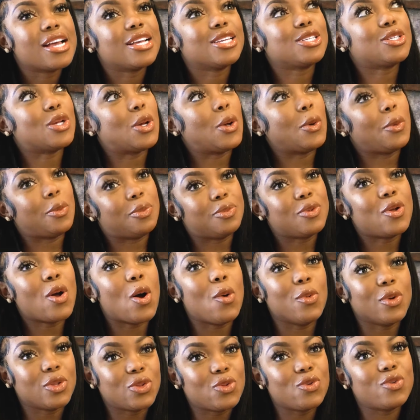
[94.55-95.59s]
So
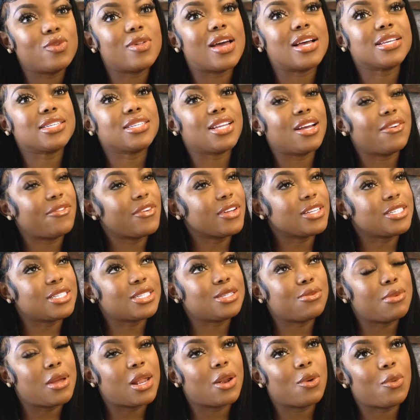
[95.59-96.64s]
going through that stuff, it just
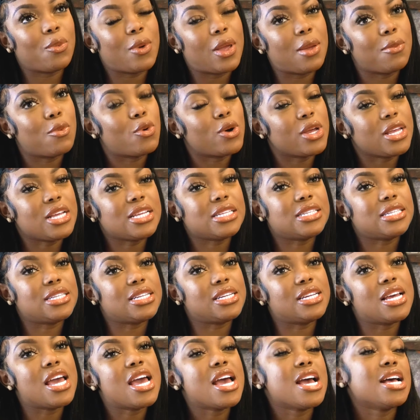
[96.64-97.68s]
made it way more
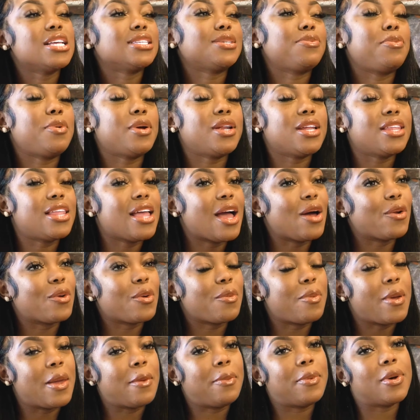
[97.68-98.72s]
easy to put it down on
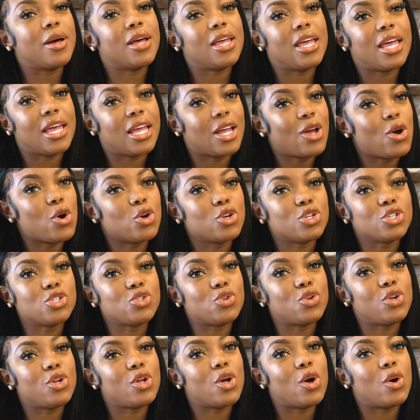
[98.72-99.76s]
paper and go in the
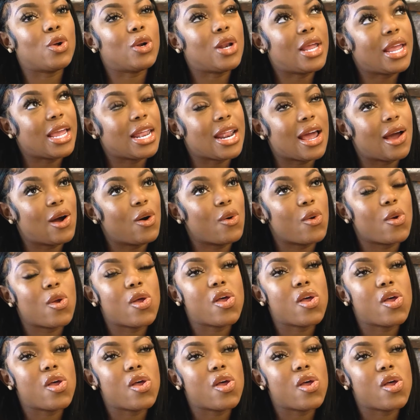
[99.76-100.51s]
studio, lay it out.